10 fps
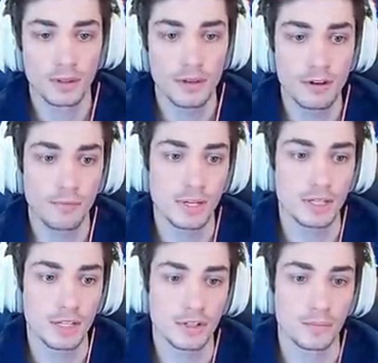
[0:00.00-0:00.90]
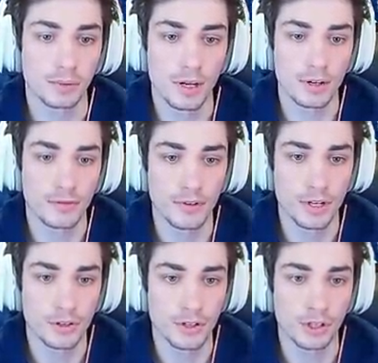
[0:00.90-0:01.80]
He could be a decent player for
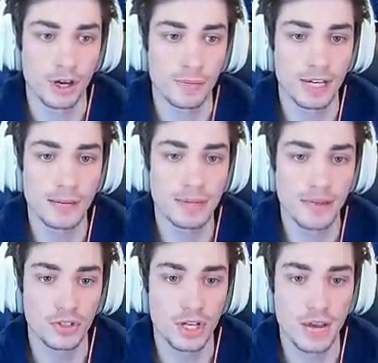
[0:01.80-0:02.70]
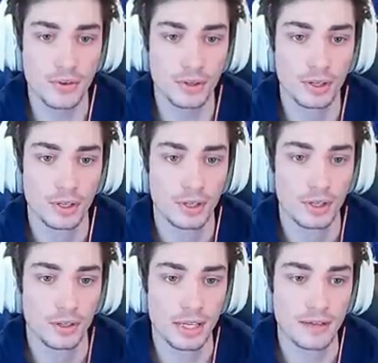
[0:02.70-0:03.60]
years to come. Akeem Davis Gaither,
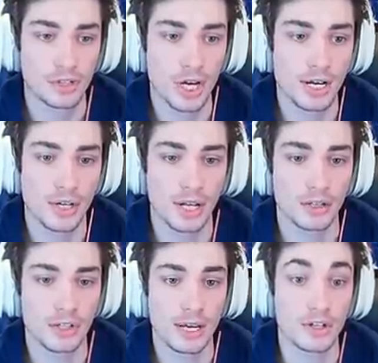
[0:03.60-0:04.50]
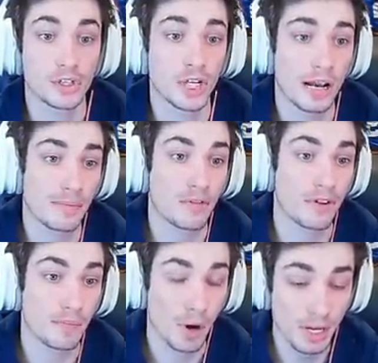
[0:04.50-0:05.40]
and they have Jaire Alexander, Sean
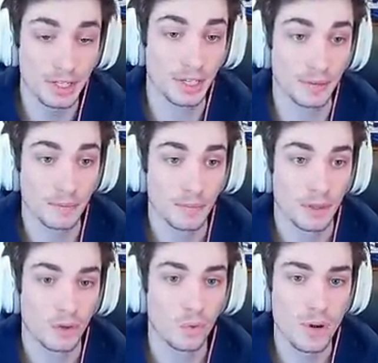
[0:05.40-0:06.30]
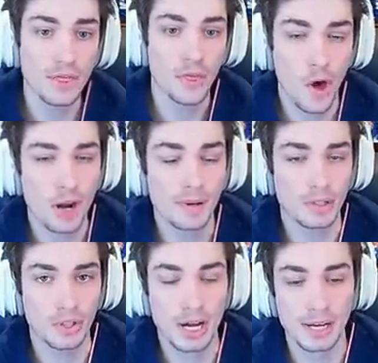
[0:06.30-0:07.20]
Murphy Bunting, who we thought
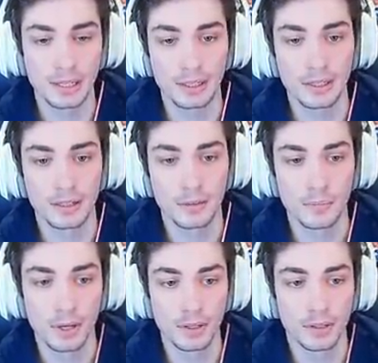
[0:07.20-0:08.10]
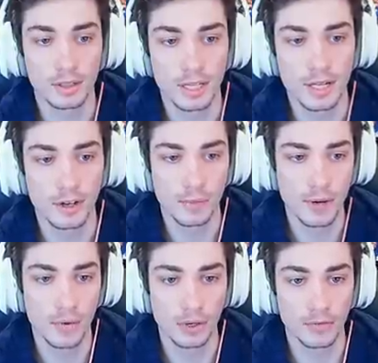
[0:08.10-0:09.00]
about signing, but he ended up
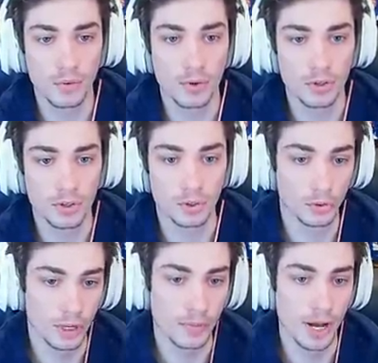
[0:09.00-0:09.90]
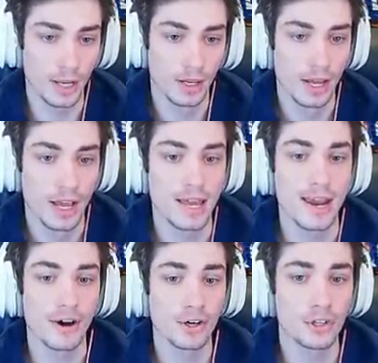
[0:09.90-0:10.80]
going, of course, to Green Bay, and
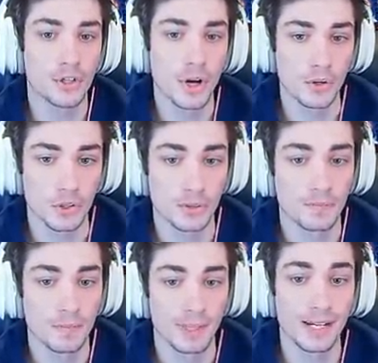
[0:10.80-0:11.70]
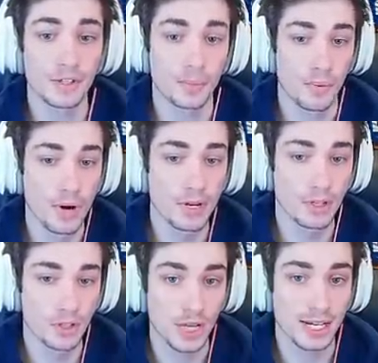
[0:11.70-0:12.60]
Eric Stokes. It's a pretty
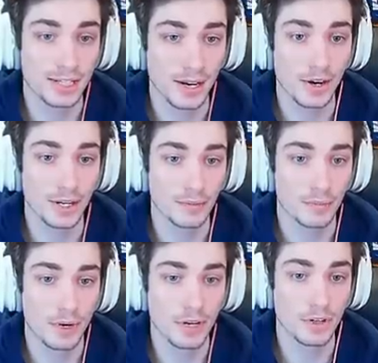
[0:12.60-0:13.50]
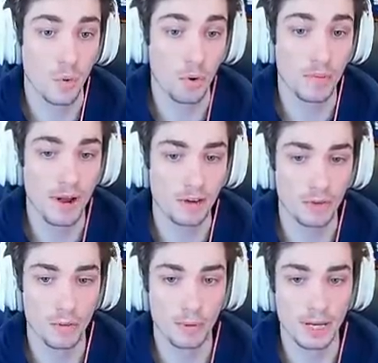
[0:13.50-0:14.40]
good secondary, pretty good cornerback
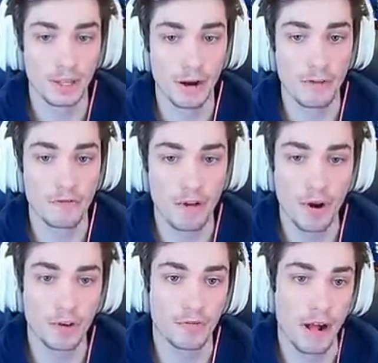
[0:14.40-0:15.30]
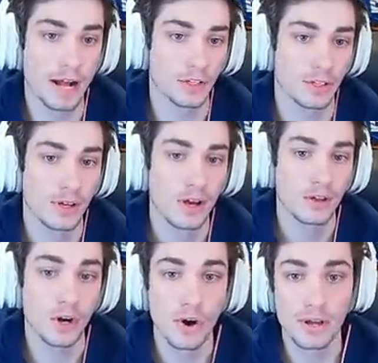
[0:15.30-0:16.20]
group, and they're very fast.
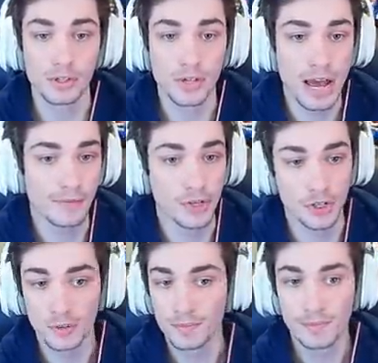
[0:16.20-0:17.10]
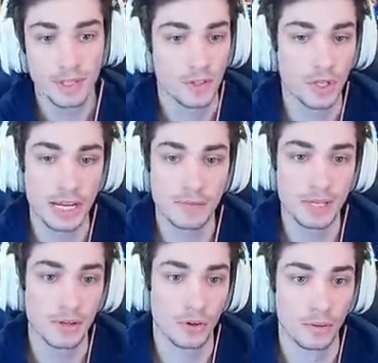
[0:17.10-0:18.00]
Darnell Savage, same
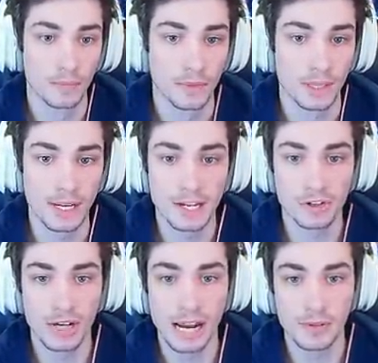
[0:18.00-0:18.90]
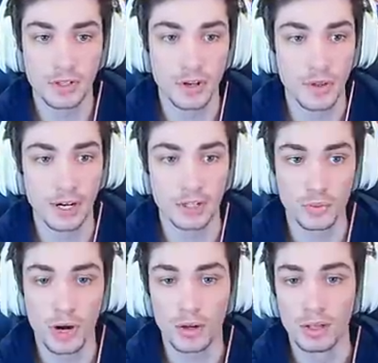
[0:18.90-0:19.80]
deal, and Adrian Amos still there as
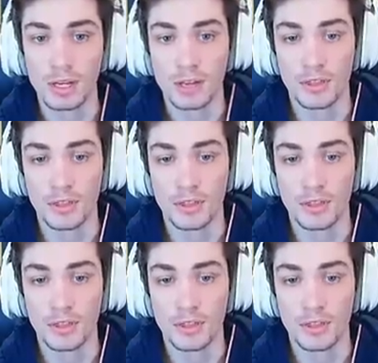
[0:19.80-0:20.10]
well.